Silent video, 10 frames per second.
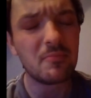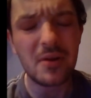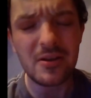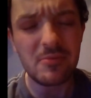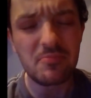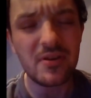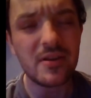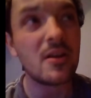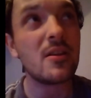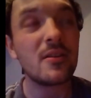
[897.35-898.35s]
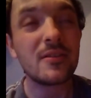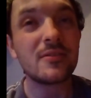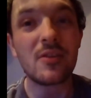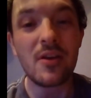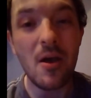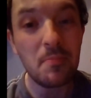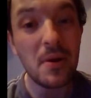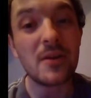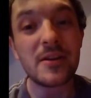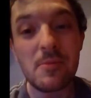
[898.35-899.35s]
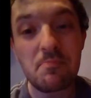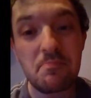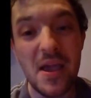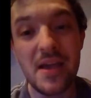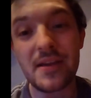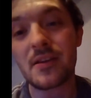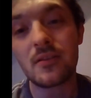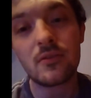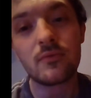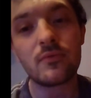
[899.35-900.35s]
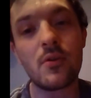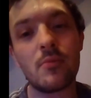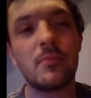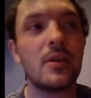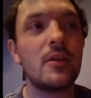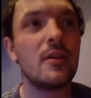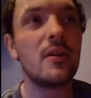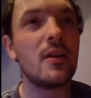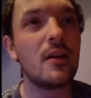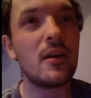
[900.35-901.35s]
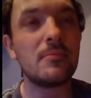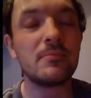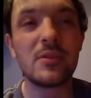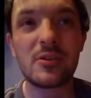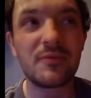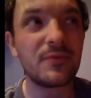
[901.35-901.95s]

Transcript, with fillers: bloody brilliant. Sorry, a bloody big room. Um, you could